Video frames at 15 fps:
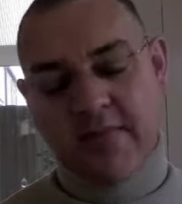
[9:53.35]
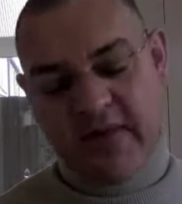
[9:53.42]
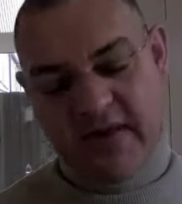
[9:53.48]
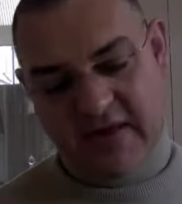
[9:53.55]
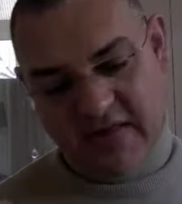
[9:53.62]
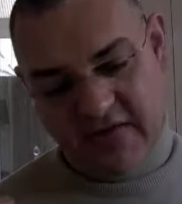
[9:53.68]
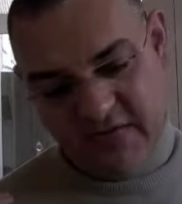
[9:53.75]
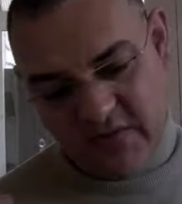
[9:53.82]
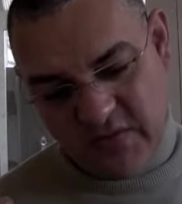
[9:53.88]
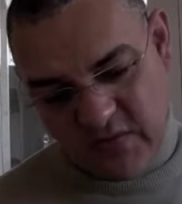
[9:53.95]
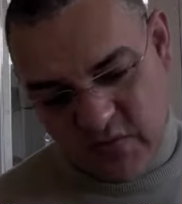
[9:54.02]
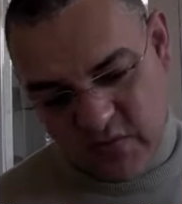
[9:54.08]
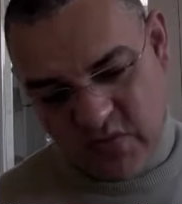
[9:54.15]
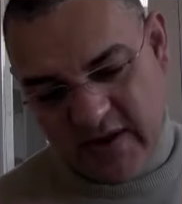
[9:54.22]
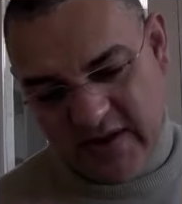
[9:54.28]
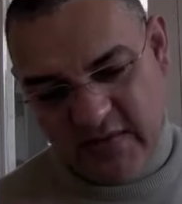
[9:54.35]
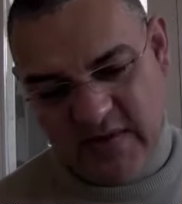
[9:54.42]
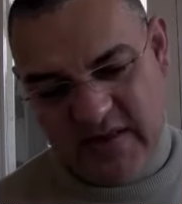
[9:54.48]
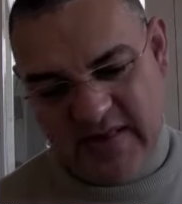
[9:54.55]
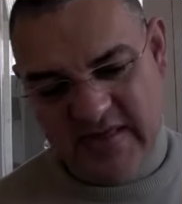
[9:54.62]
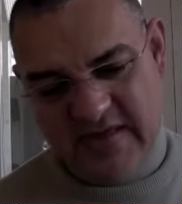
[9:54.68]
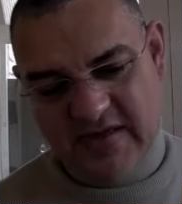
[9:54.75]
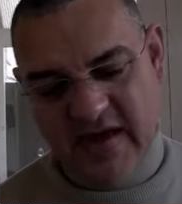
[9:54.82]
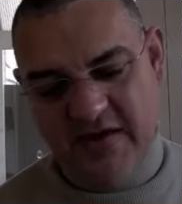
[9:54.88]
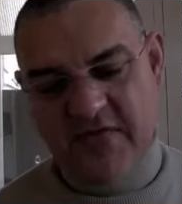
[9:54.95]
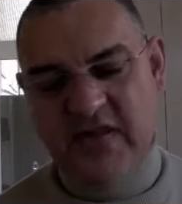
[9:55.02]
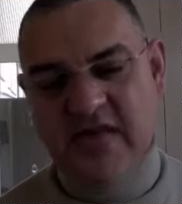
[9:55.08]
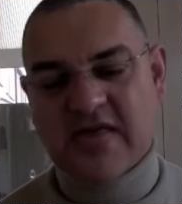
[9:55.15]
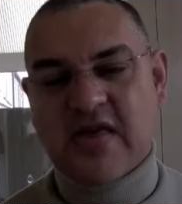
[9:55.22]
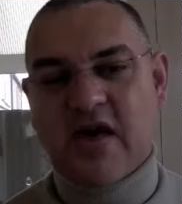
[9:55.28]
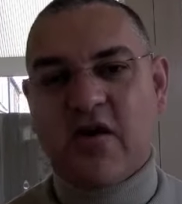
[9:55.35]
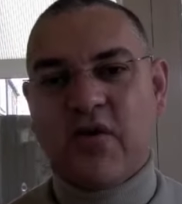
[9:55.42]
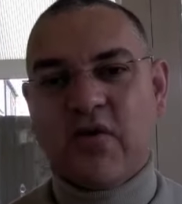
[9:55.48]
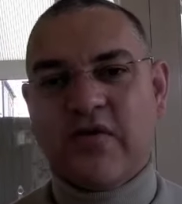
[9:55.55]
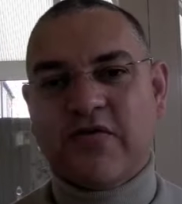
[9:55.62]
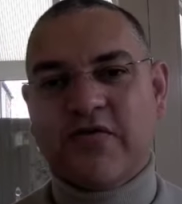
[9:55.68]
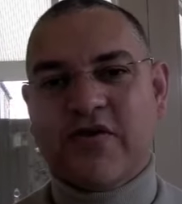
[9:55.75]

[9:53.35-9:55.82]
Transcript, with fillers: Because, of course, whether we discover this whole of